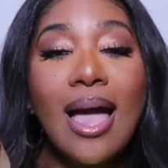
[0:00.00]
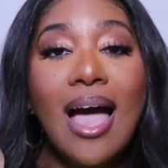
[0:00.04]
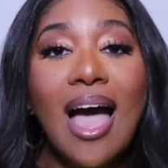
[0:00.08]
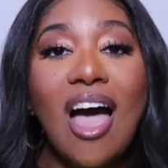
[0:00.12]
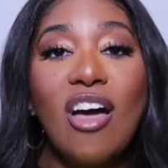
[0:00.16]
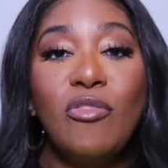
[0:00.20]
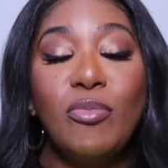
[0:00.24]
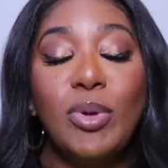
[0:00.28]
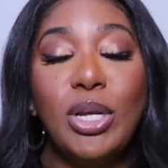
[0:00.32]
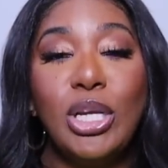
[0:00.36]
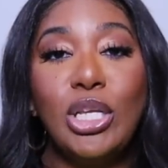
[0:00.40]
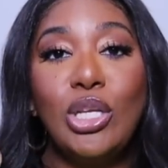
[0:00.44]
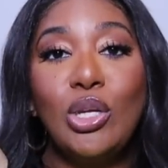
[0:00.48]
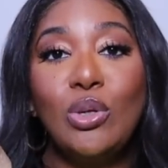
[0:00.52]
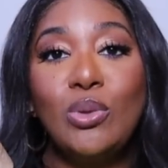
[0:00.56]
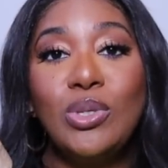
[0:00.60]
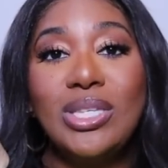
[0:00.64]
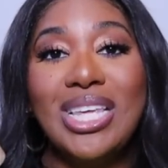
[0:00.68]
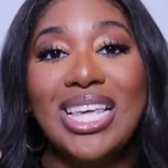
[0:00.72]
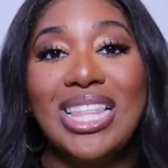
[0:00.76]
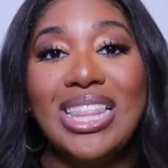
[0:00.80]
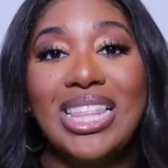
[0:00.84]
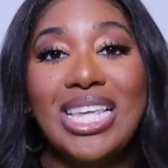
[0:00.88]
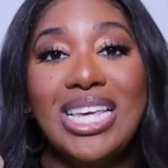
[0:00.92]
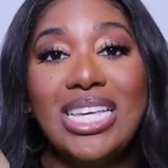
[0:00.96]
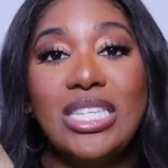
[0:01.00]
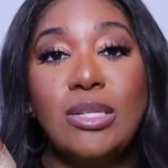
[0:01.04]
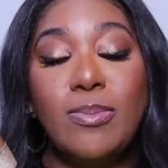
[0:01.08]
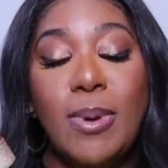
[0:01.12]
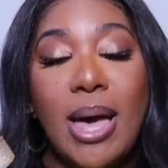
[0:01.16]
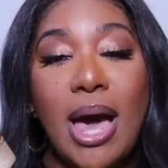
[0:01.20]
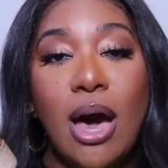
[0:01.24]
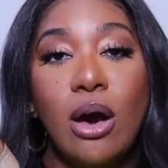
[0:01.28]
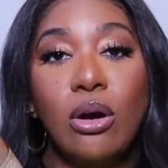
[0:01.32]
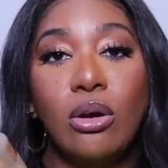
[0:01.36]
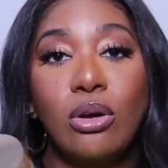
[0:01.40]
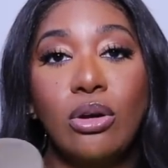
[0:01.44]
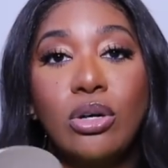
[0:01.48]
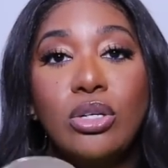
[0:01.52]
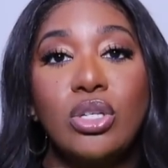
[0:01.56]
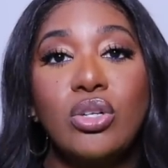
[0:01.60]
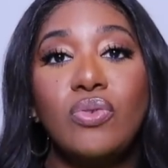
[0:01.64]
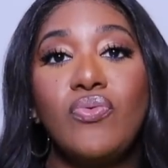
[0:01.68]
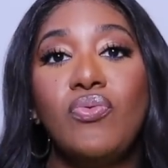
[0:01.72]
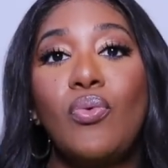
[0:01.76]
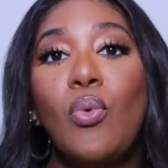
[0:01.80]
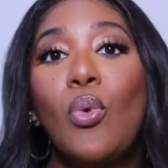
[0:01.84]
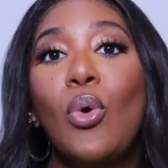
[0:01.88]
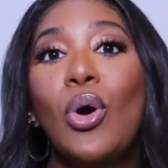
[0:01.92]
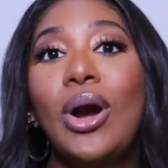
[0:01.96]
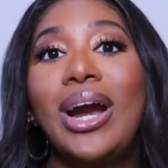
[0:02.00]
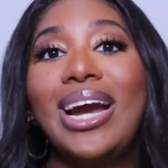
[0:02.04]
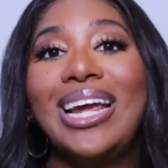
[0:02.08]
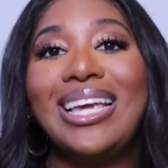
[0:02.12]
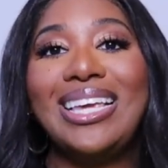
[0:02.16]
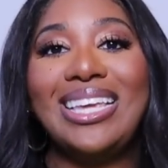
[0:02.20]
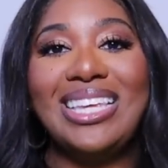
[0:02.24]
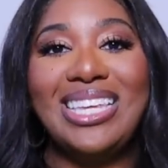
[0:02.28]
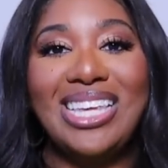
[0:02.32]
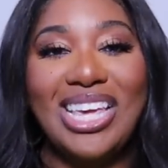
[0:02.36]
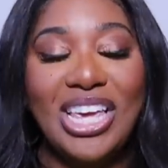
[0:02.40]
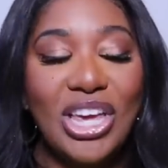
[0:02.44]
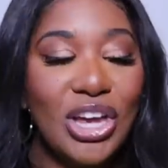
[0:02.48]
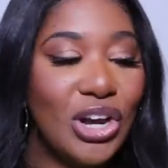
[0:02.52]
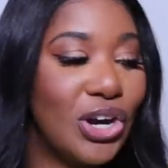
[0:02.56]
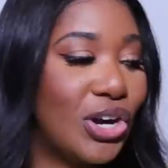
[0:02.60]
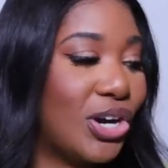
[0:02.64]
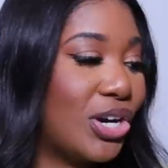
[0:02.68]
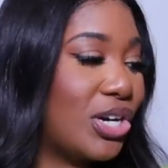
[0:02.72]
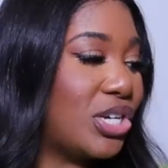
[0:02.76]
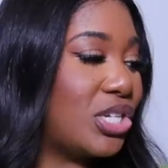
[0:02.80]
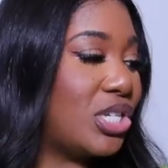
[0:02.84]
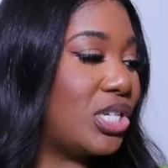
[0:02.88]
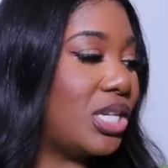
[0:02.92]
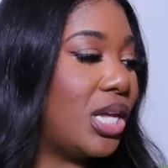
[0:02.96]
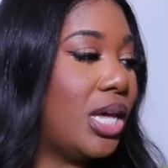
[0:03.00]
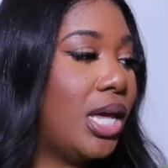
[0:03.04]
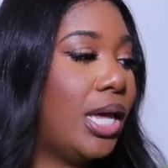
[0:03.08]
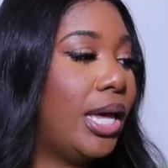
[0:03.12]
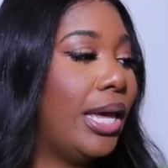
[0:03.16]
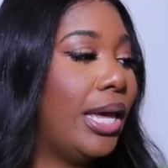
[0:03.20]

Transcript: I've been using these powders for years